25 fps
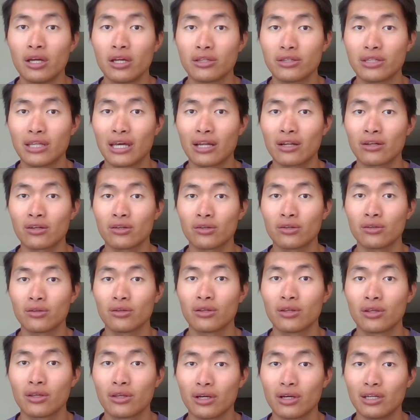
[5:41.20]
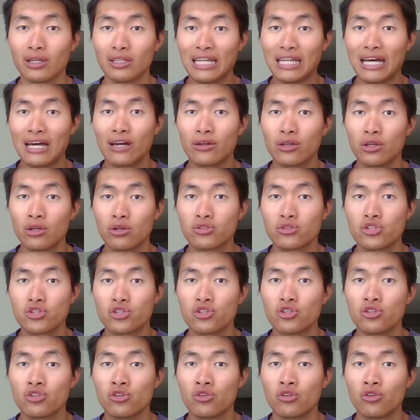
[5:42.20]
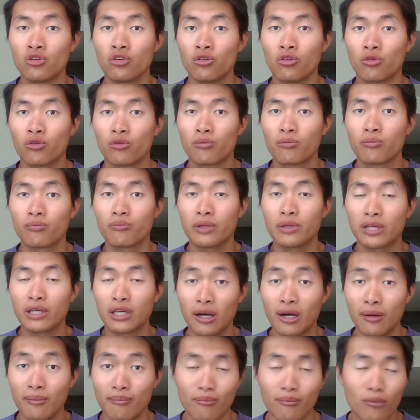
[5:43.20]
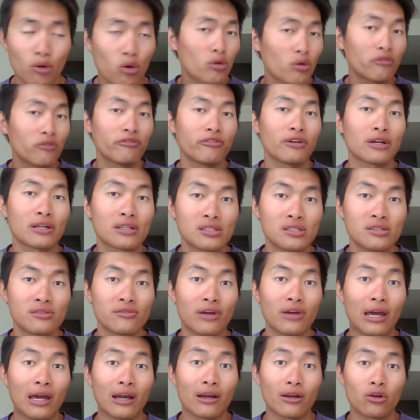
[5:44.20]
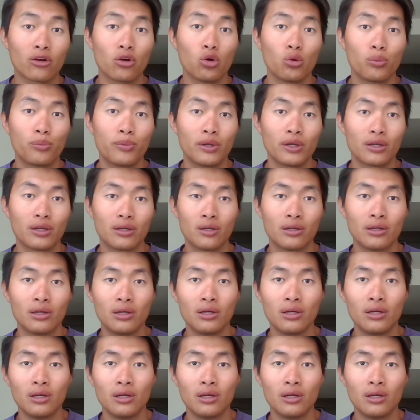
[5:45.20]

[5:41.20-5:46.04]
that'll allow you to become more effective at coping